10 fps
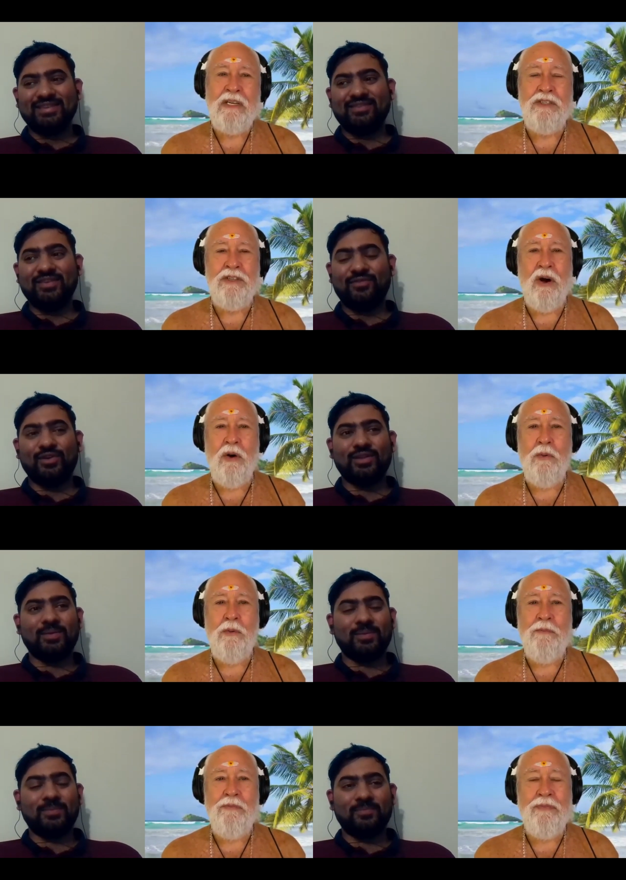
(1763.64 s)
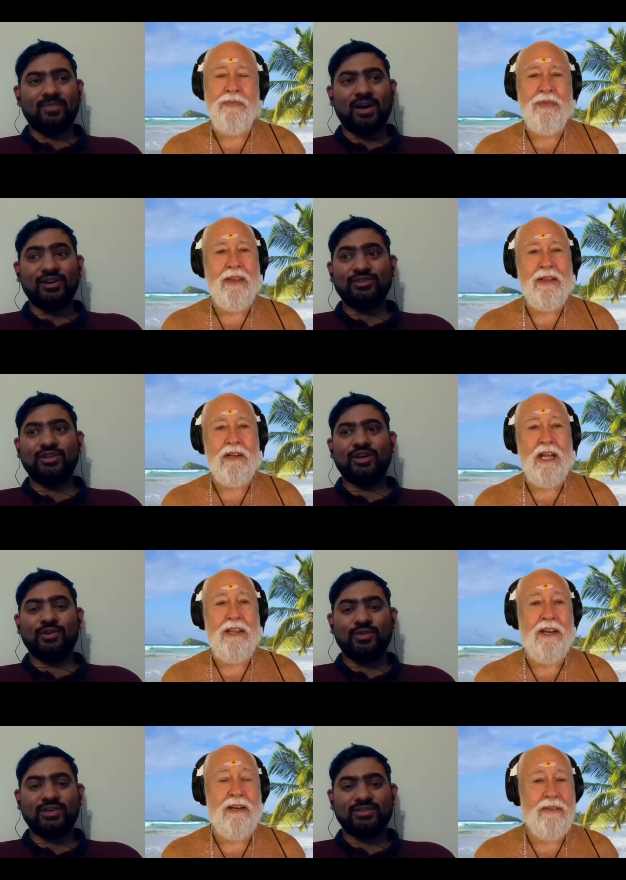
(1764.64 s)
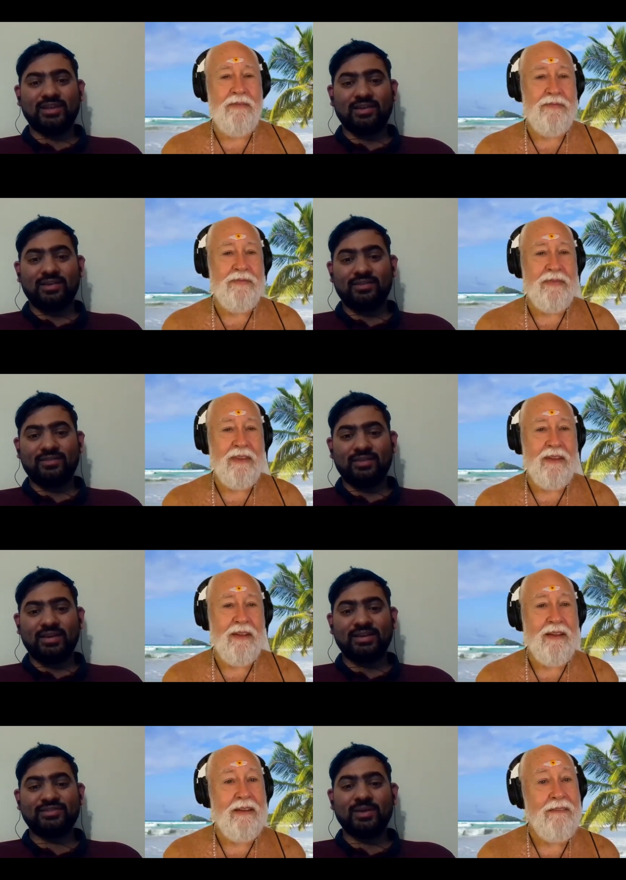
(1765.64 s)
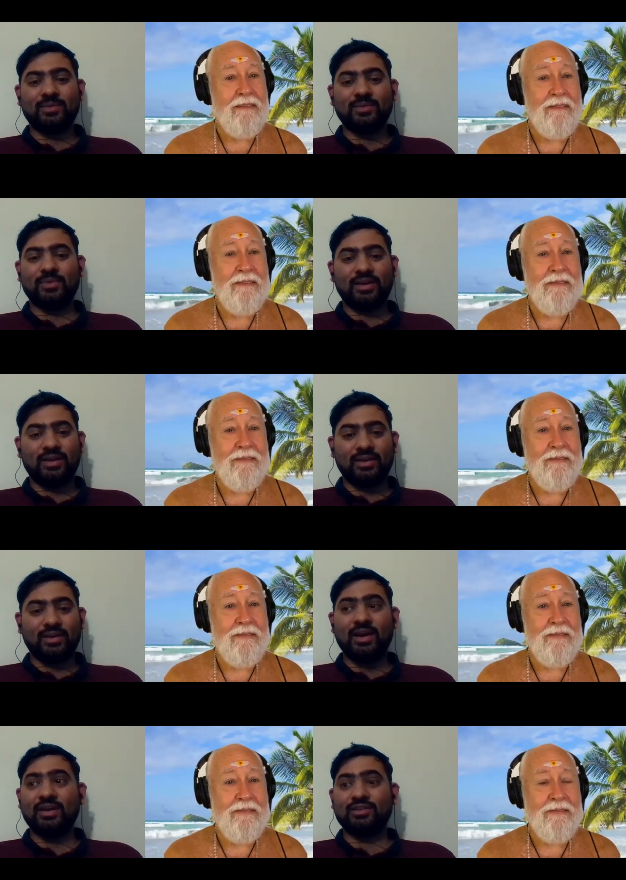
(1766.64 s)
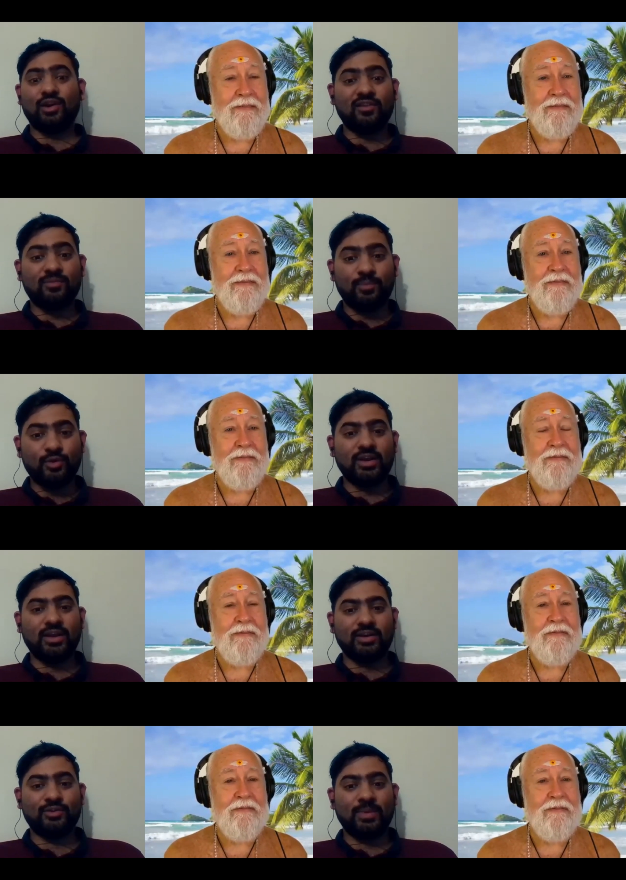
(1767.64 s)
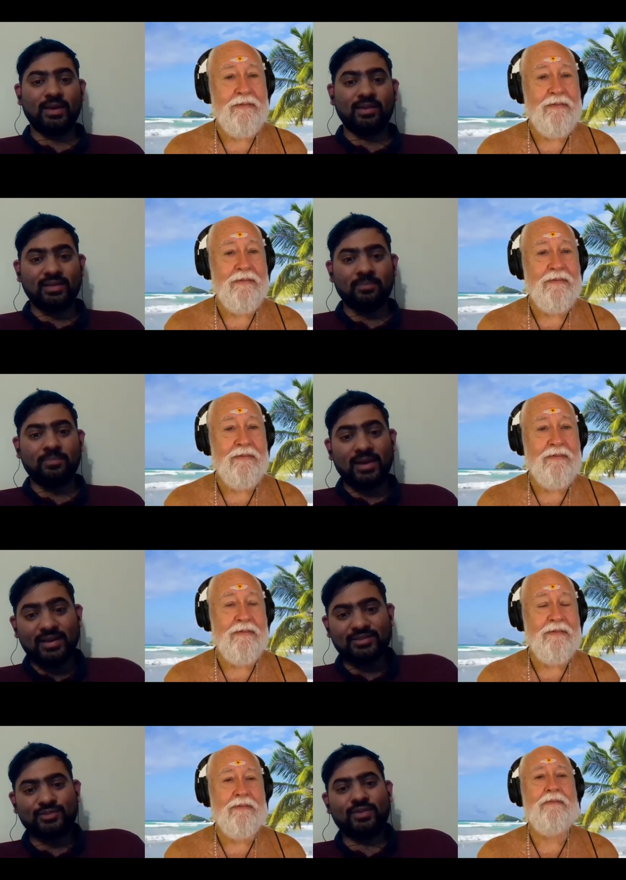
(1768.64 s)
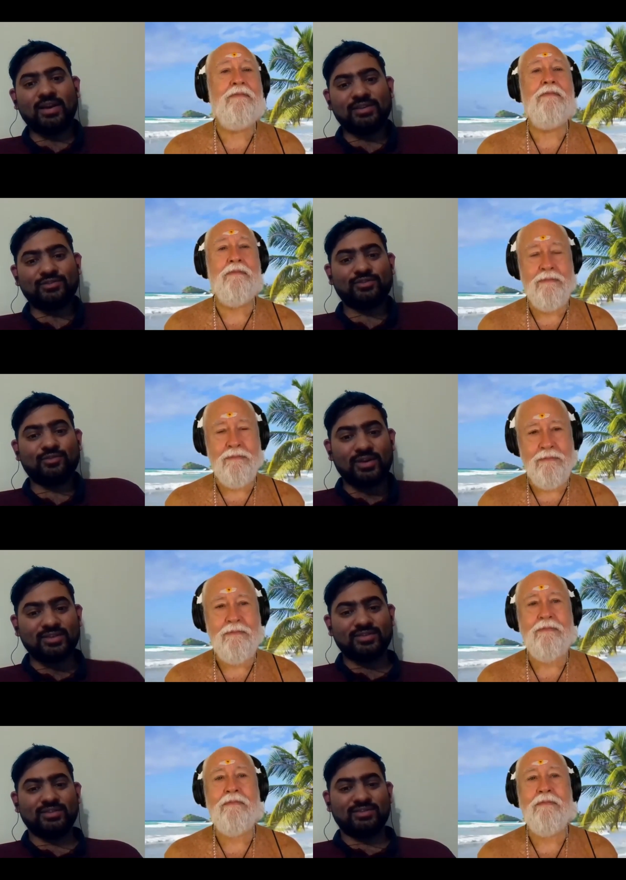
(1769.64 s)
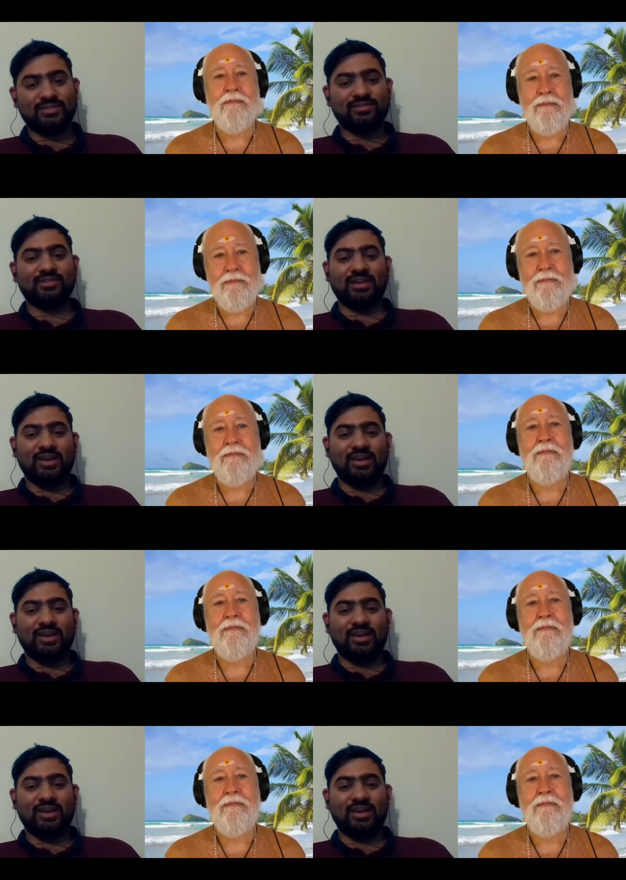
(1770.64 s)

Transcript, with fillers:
Speaker 1: so Even for the Arjuna, who was like extremely has a lot of punya to be in that place to even ask those questions. Really,